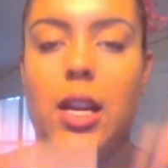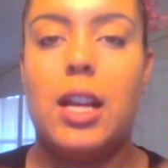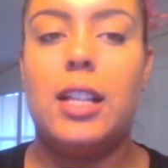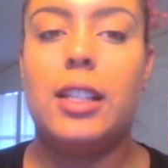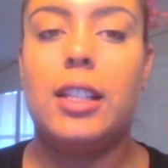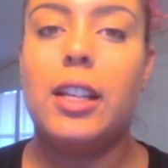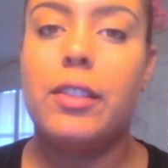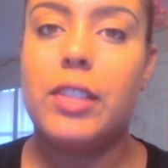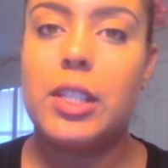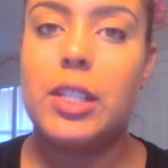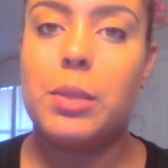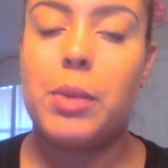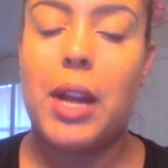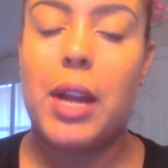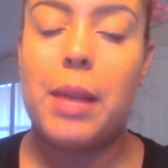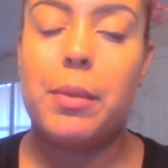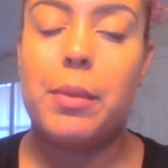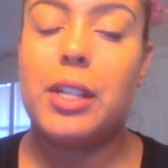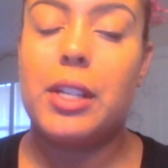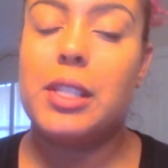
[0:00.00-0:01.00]
I love this
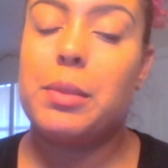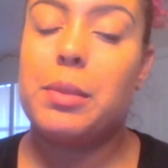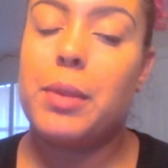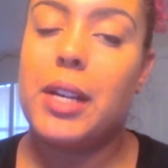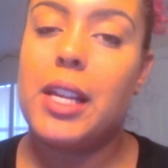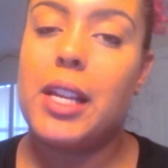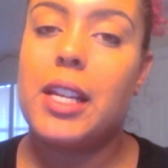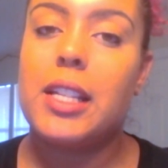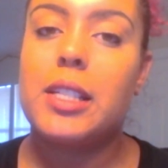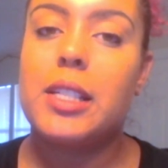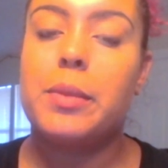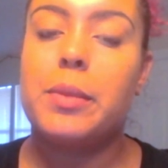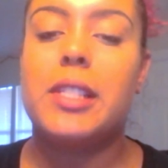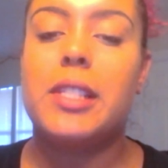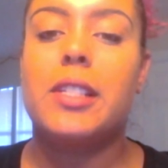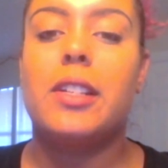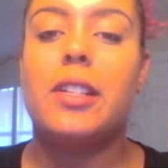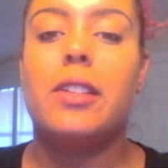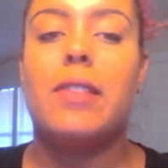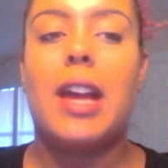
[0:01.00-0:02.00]
primer. It's pretty
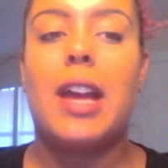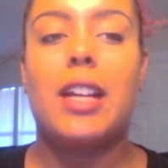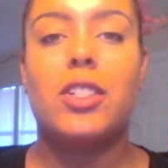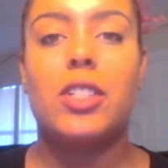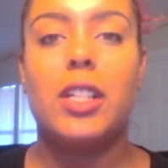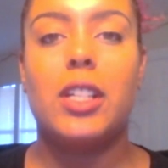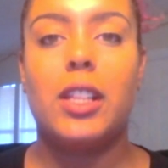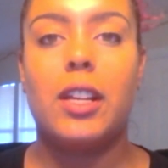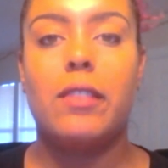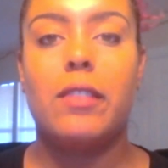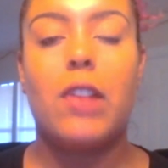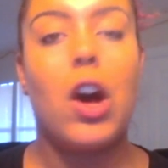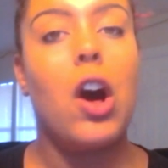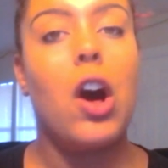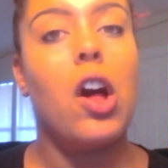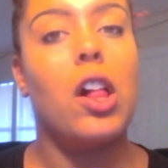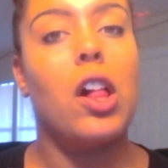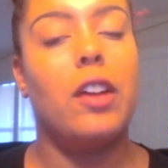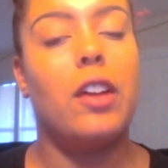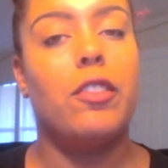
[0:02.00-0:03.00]
inexpensive. I actually love
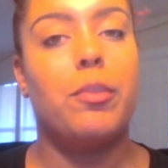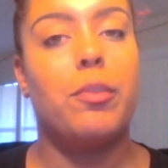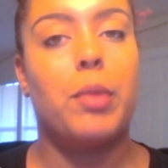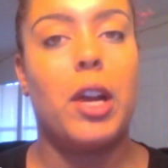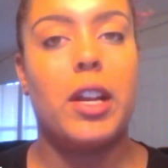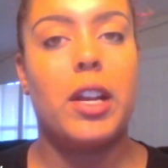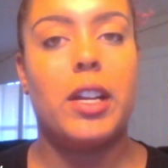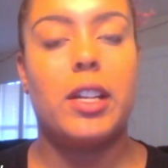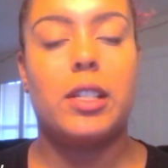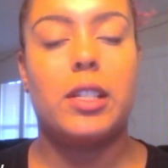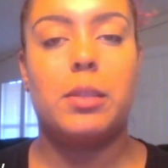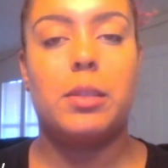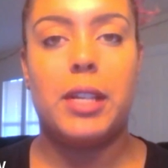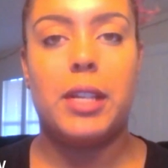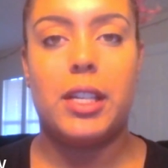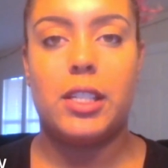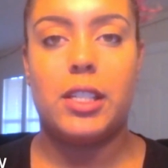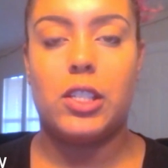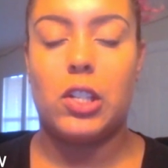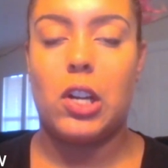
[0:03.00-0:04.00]
all e.l.f. products
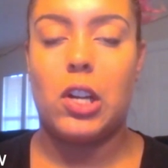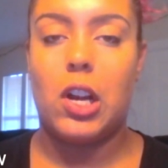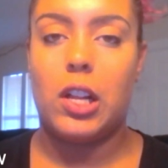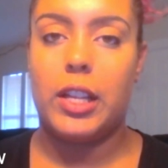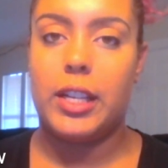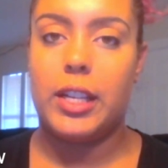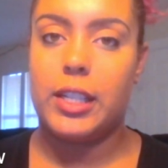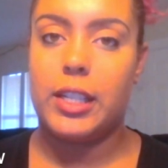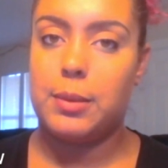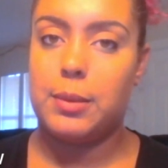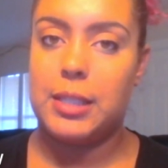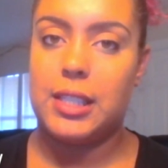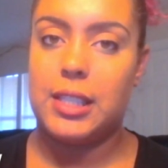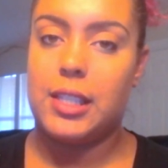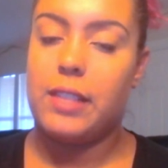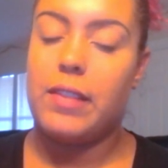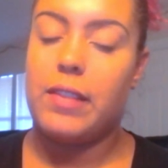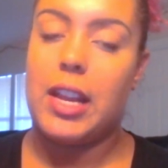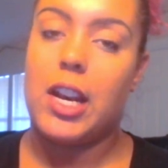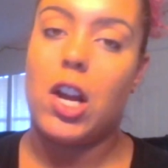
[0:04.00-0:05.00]
because they're all
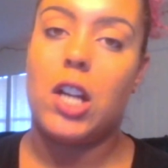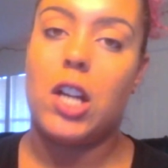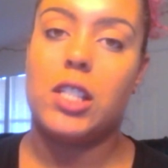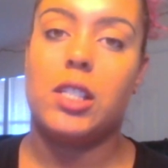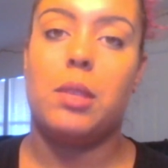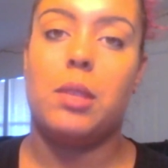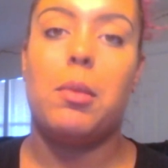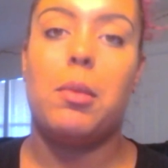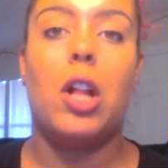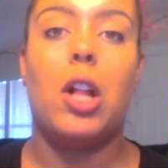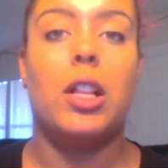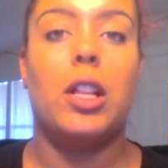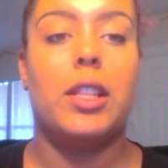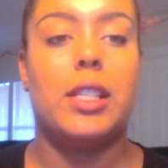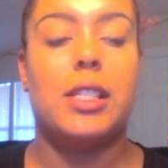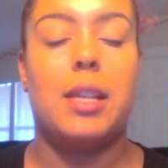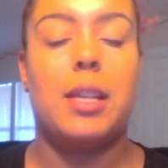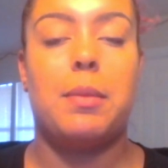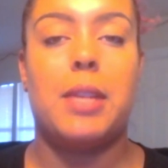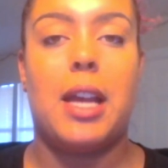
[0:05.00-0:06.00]
inexpensive and awesome all at
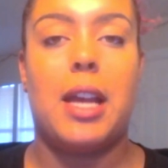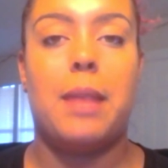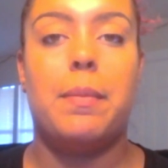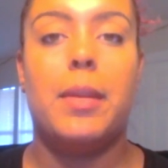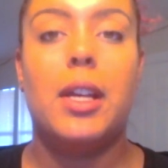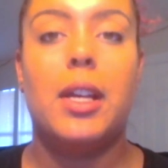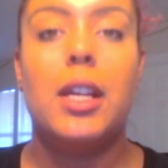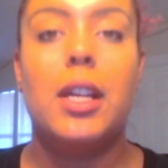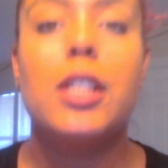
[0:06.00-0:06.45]
the same time.